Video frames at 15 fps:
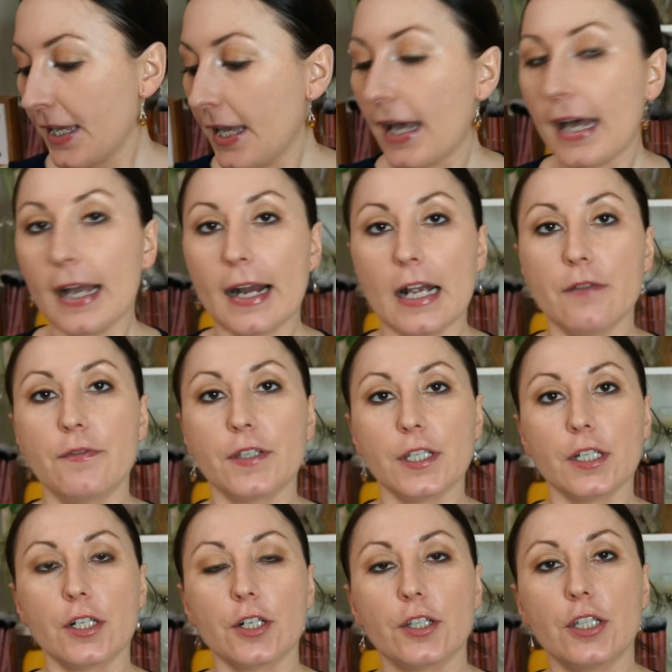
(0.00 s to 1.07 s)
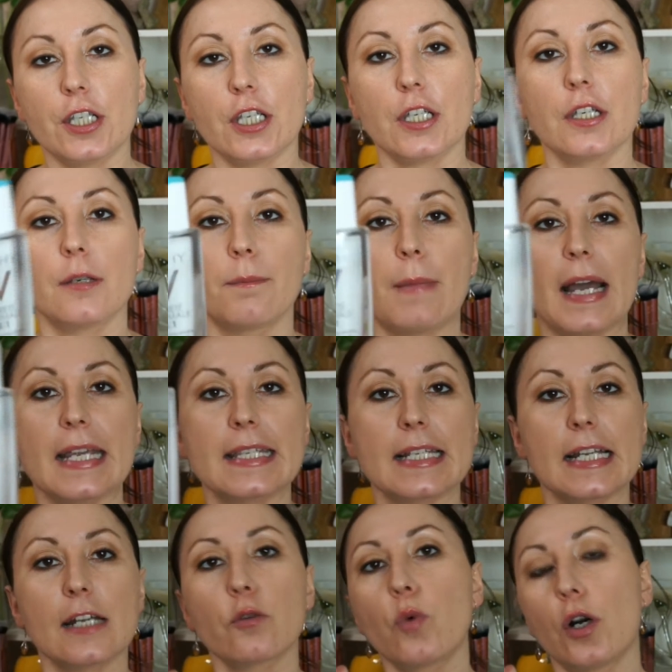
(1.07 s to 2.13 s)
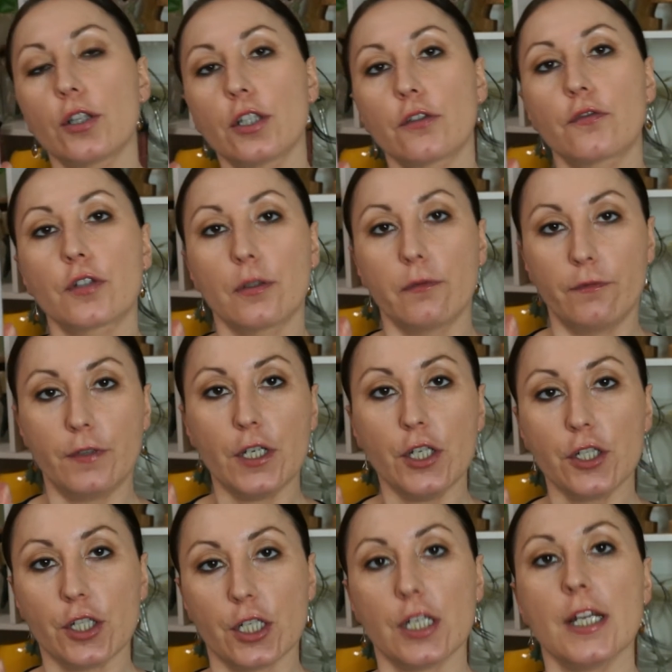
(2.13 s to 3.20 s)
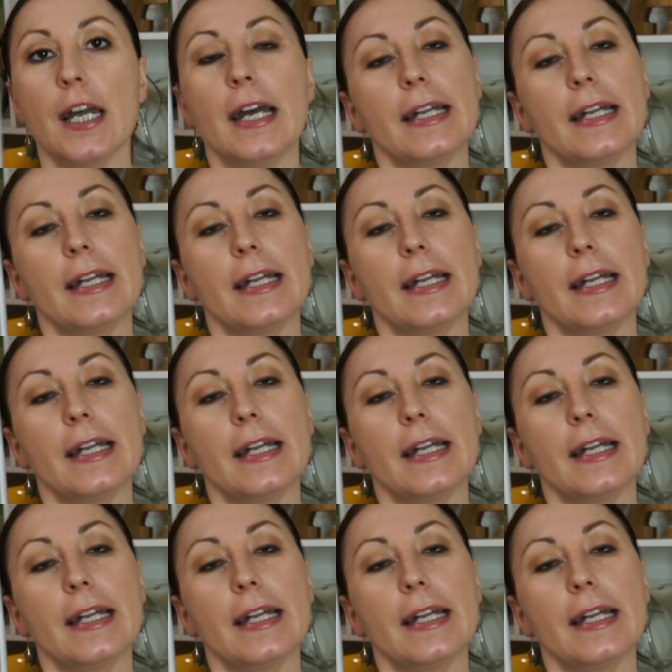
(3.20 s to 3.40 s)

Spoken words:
I have here the micellar water from Vichy.